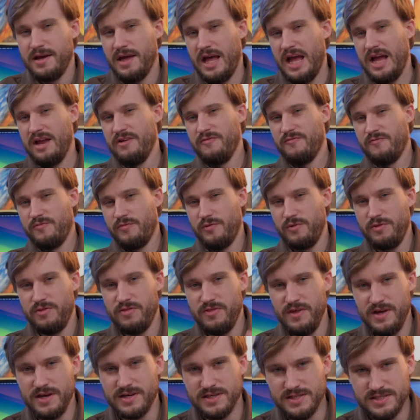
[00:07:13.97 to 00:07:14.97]
And for
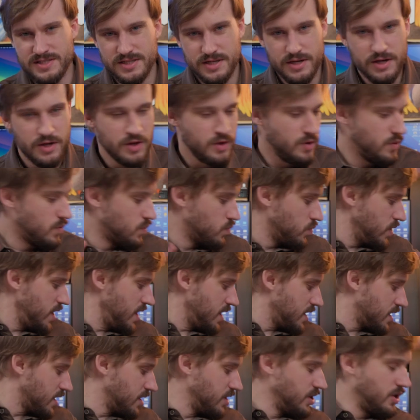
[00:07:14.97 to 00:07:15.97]
this, we
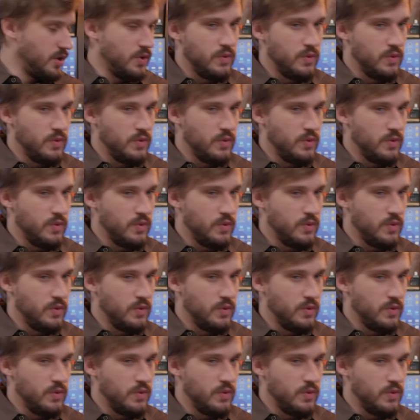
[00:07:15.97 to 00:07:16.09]
can